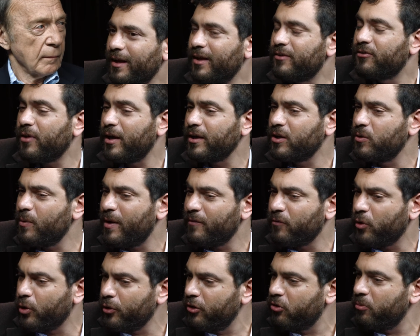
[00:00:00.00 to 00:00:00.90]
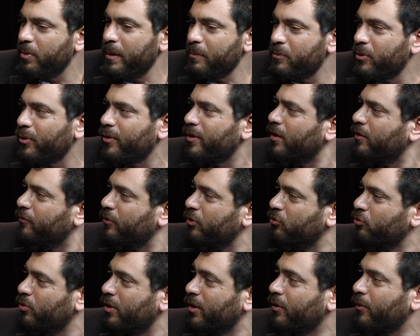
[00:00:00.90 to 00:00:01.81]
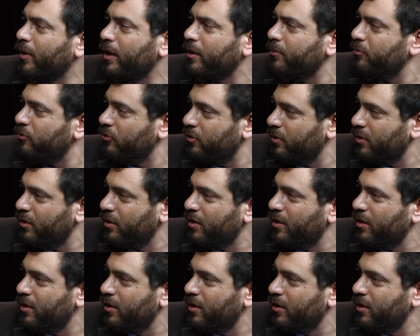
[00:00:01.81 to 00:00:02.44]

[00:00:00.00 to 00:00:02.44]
It's like you have all these people who are there for drug crimes